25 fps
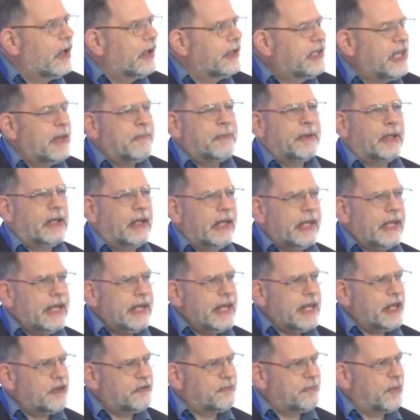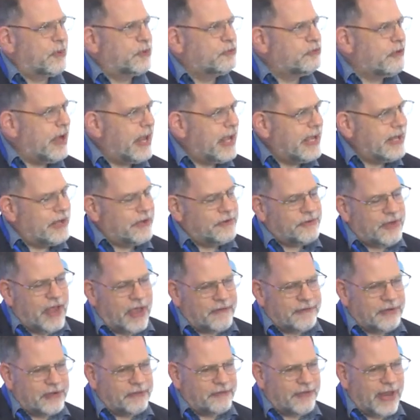Typically, he is portrayed as
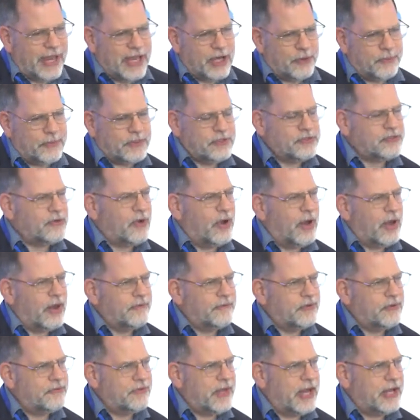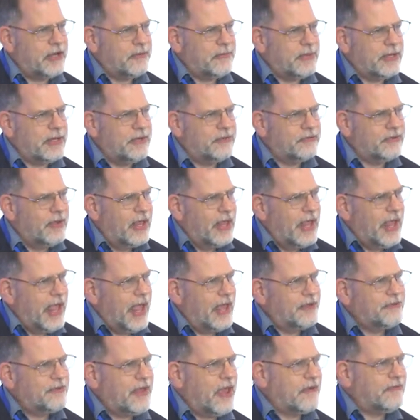having vanquished all of his enemies,
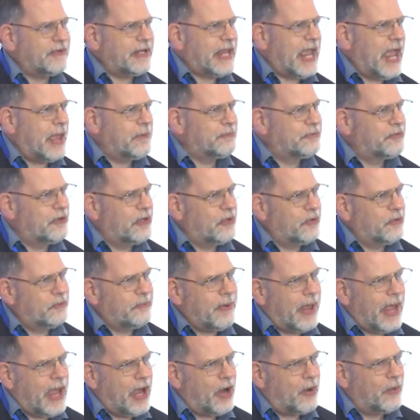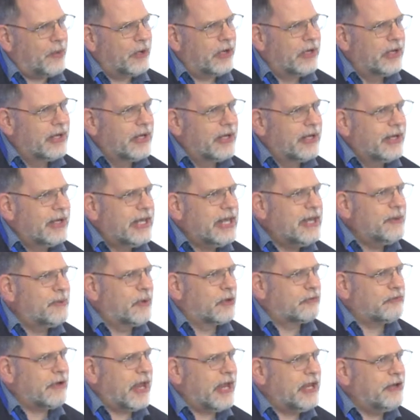as having absolute power. He
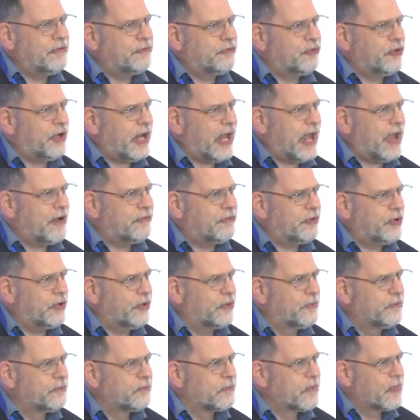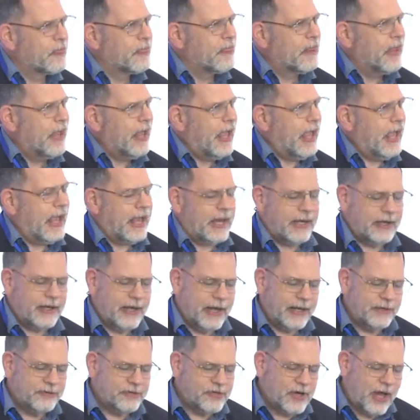will reign forever. And
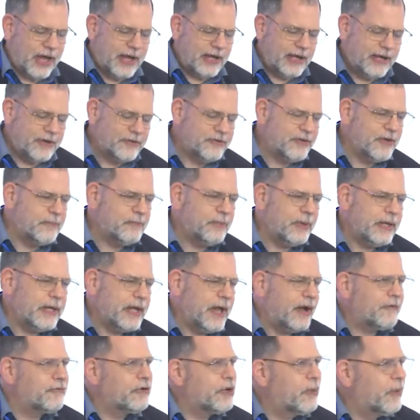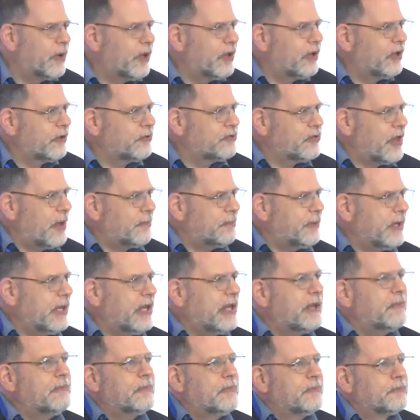in China, simply everyone looks up to
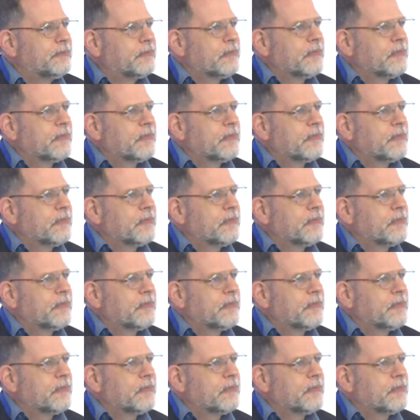him.